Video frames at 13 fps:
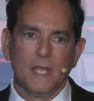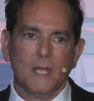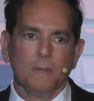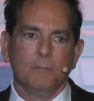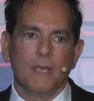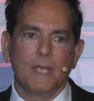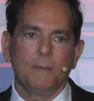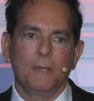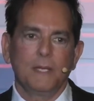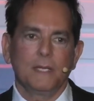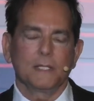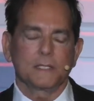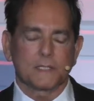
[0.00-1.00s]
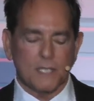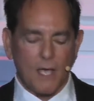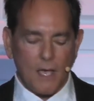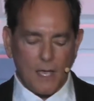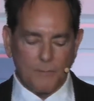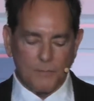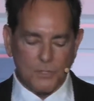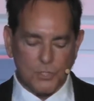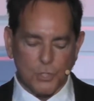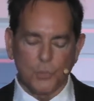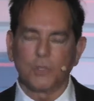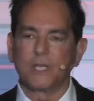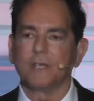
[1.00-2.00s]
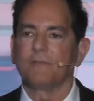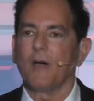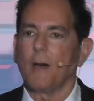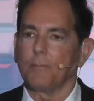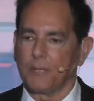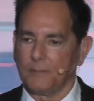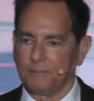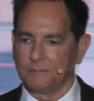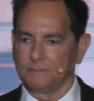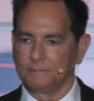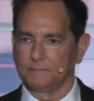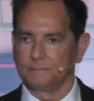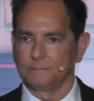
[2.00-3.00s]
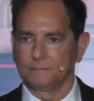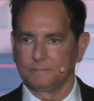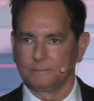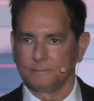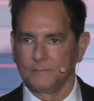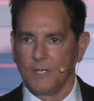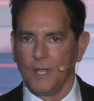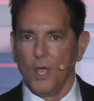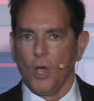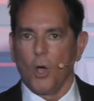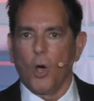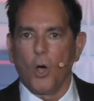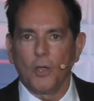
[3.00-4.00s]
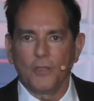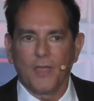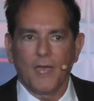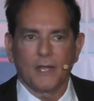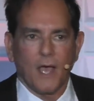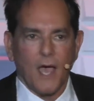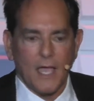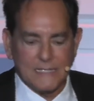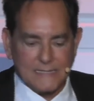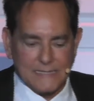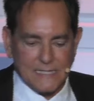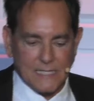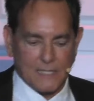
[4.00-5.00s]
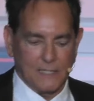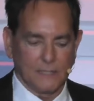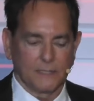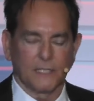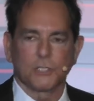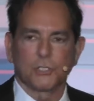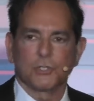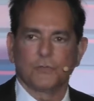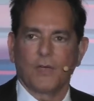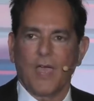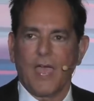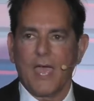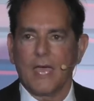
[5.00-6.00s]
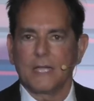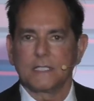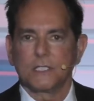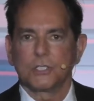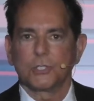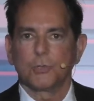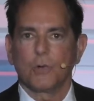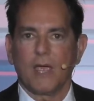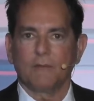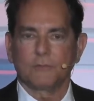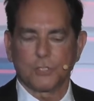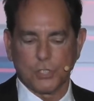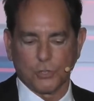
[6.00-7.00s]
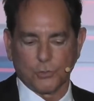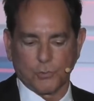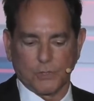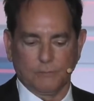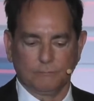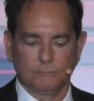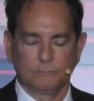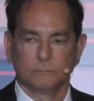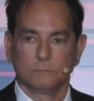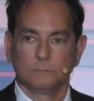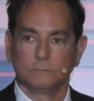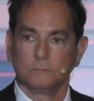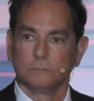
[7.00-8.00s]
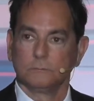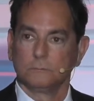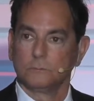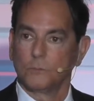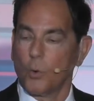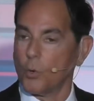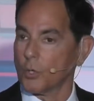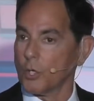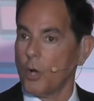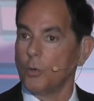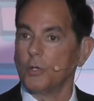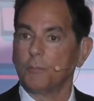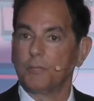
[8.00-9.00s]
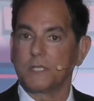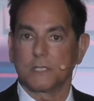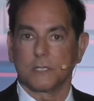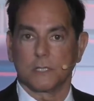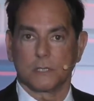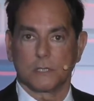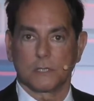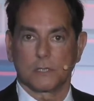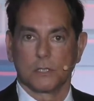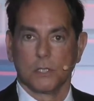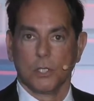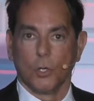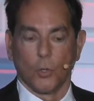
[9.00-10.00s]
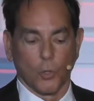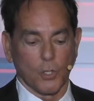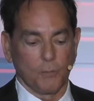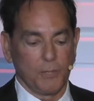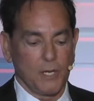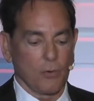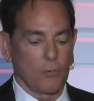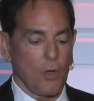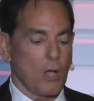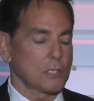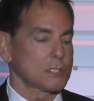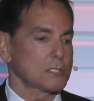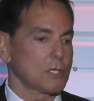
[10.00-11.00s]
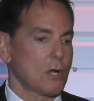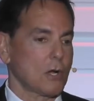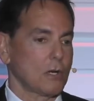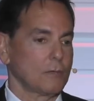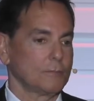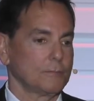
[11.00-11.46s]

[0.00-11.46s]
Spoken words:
Maybe it's time to give up on that idea that you've had to have children, or to own a business, or to be a rock star.